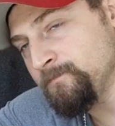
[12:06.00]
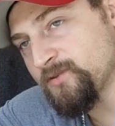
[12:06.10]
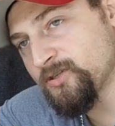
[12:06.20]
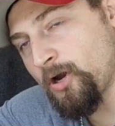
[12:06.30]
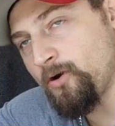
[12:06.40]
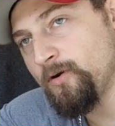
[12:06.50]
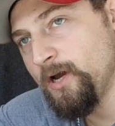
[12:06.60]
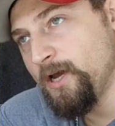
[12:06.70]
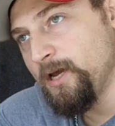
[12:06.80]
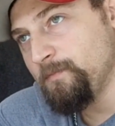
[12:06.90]
So
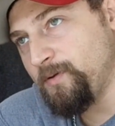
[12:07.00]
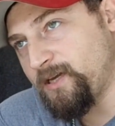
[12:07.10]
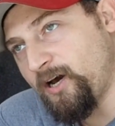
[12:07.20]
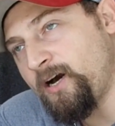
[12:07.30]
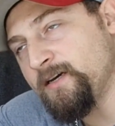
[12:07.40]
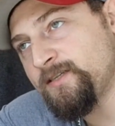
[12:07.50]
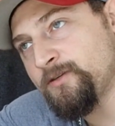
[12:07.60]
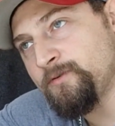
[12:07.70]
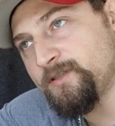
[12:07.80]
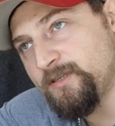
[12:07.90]
because
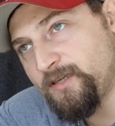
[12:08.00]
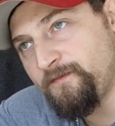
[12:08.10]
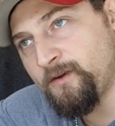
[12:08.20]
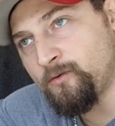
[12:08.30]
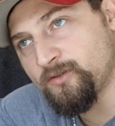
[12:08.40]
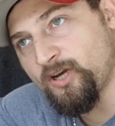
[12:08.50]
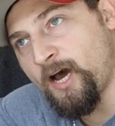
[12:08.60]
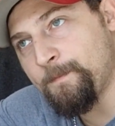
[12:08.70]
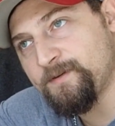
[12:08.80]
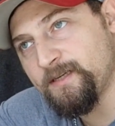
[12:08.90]
it was a difficult
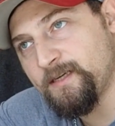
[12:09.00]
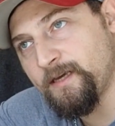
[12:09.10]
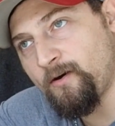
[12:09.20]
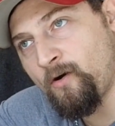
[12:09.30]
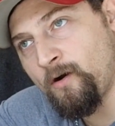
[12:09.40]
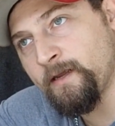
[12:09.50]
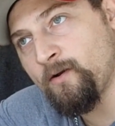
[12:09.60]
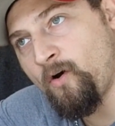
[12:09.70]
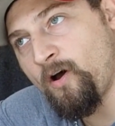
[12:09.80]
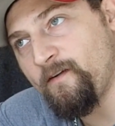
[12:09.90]
top to get on and
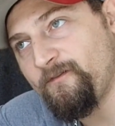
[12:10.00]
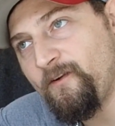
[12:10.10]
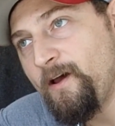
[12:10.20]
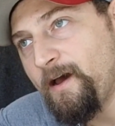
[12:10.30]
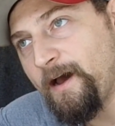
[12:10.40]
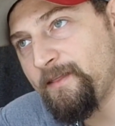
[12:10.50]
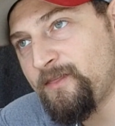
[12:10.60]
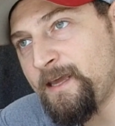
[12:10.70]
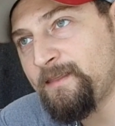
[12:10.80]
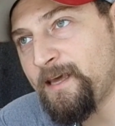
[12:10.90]
off, I
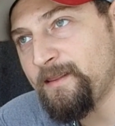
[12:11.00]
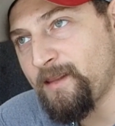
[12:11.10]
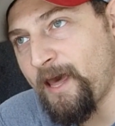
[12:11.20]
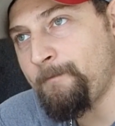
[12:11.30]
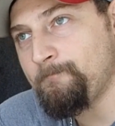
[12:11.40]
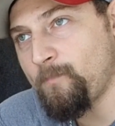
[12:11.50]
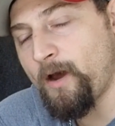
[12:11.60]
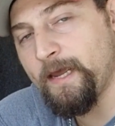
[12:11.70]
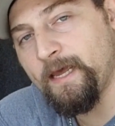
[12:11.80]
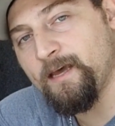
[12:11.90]
think that
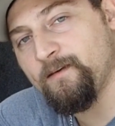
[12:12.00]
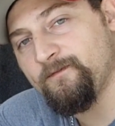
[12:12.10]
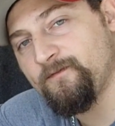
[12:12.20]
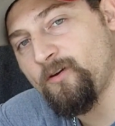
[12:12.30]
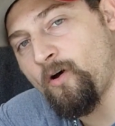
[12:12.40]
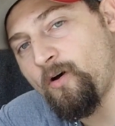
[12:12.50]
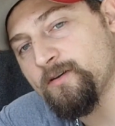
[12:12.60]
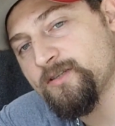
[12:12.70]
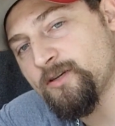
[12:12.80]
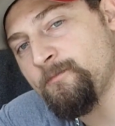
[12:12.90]
might have
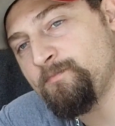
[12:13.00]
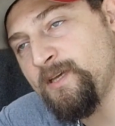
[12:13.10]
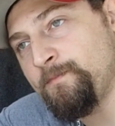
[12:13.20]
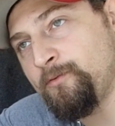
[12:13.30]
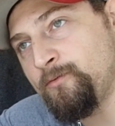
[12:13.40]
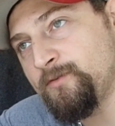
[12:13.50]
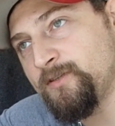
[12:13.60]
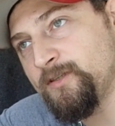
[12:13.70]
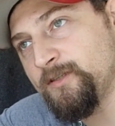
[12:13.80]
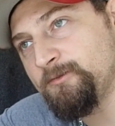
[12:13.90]
caused some people
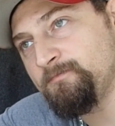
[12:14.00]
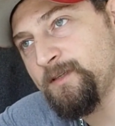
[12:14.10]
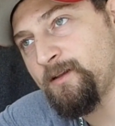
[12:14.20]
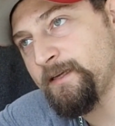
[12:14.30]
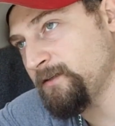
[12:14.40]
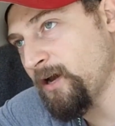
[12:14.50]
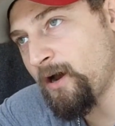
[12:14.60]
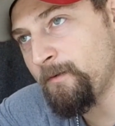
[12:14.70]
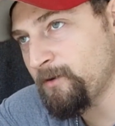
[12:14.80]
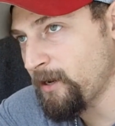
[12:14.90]
to be like, no,
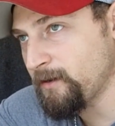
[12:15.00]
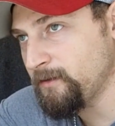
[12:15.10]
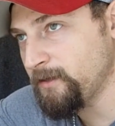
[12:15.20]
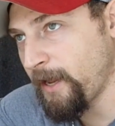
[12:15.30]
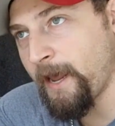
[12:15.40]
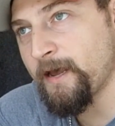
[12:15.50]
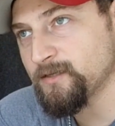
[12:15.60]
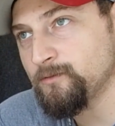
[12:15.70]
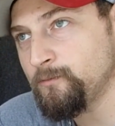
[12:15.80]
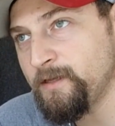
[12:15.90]
I'm not going to
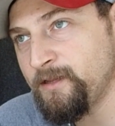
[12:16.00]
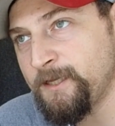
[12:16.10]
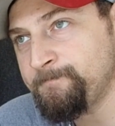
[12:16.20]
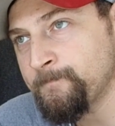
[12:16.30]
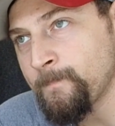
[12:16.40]
hassle with it